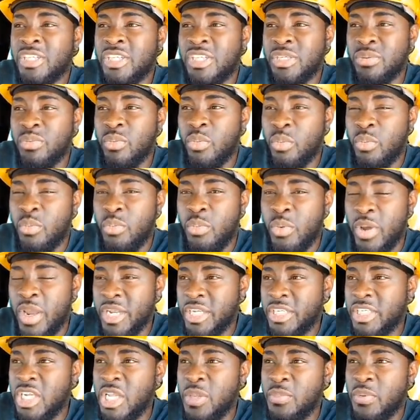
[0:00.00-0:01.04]
ch
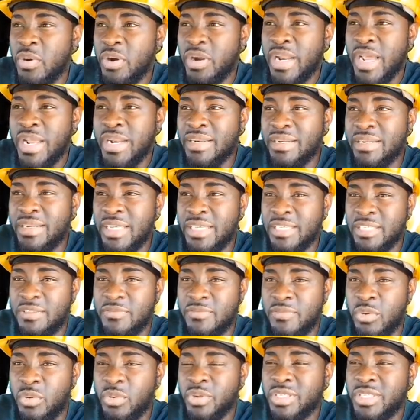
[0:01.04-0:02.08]
way cheaper than
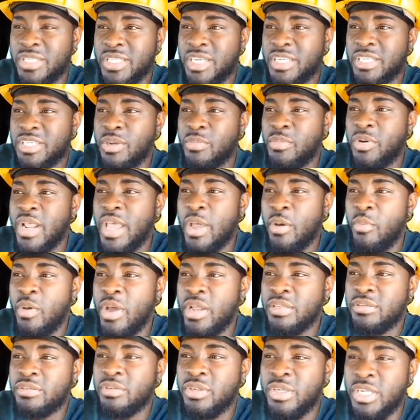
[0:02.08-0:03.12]
this fuel station. But I
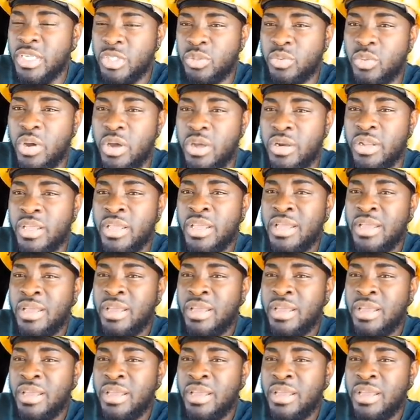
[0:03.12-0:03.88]
went to this one